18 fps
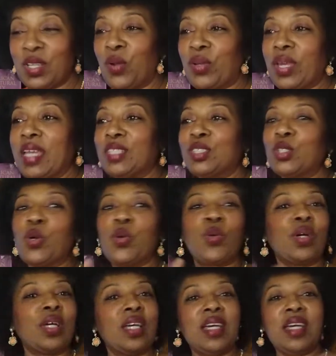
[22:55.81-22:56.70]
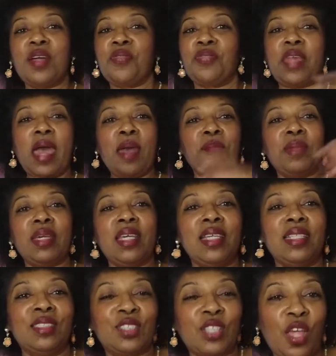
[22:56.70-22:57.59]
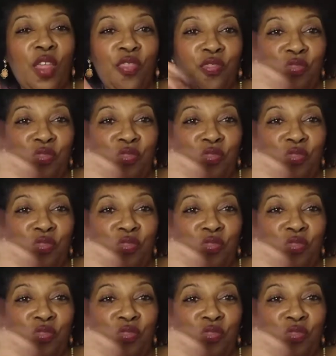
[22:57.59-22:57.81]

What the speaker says: Okay, so that means